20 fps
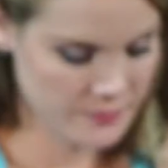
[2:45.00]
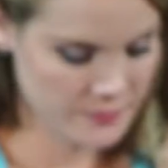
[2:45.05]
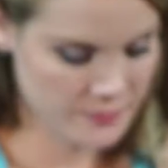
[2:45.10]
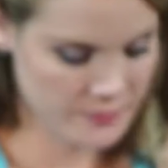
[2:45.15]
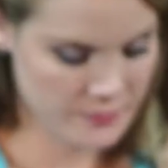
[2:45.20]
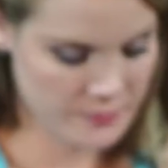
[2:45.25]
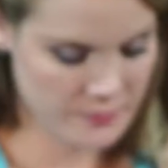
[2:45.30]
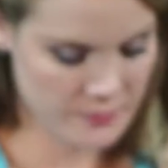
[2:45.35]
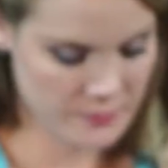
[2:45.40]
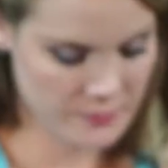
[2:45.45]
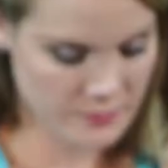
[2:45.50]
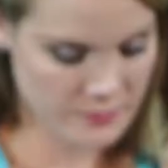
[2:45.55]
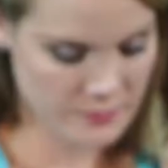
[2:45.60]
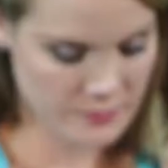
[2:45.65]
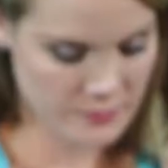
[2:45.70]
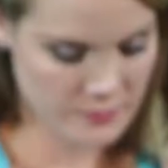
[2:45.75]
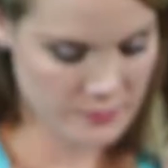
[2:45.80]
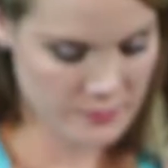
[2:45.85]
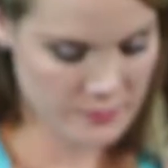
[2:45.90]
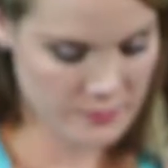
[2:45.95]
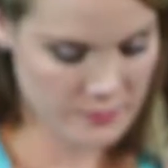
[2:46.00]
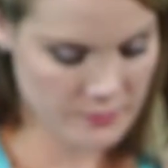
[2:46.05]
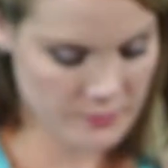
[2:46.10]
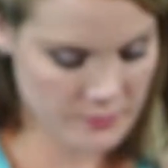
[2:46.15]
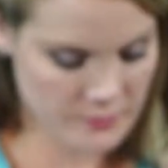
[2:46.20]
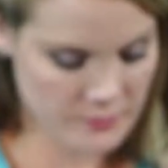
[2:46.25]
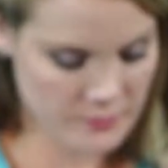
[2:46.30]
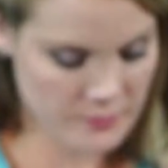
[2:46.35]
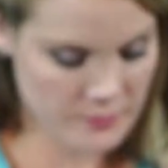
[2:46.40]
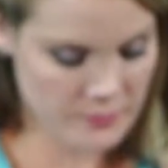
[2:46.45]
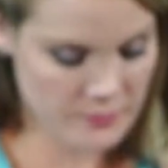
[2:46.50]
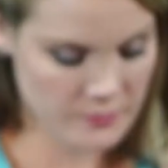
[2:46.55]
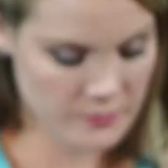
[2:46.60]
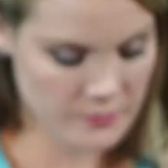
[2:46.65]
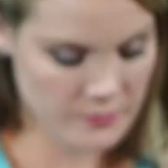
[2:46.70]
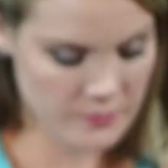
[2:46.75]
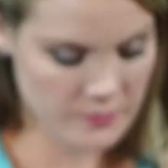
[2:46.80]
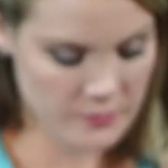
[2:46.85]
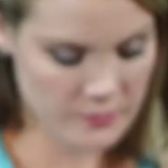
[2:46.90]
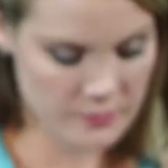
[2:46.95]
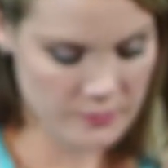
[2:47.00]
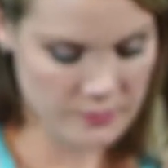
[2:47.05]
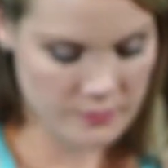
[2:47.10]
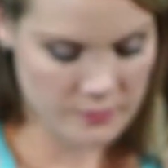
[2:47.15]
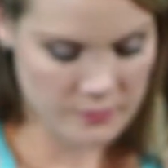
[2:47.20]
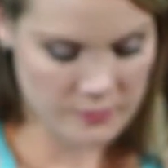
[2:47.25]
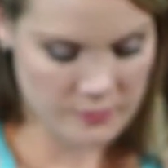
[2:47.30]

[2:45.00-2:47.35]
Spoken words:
[no speech]